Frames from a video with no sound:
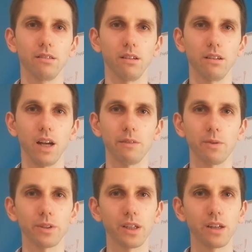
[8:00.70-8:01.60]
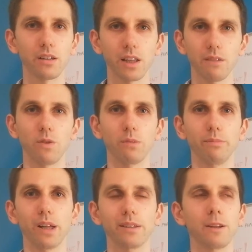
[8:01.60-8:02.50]
uh, I wrote here like one
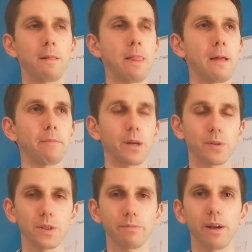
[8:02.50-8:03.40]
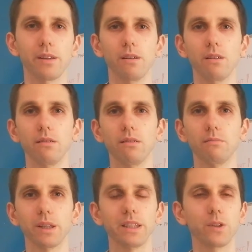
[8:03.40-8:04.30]
month because it's better,
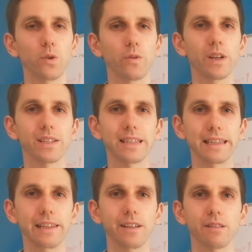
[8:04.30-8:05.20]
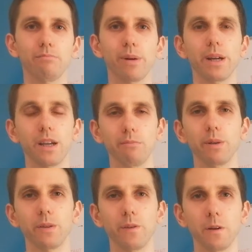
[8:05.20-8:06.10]
but two weeks at least break in
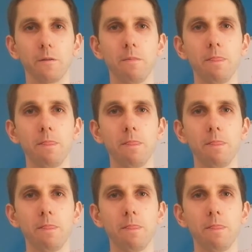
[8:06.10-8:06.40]
between,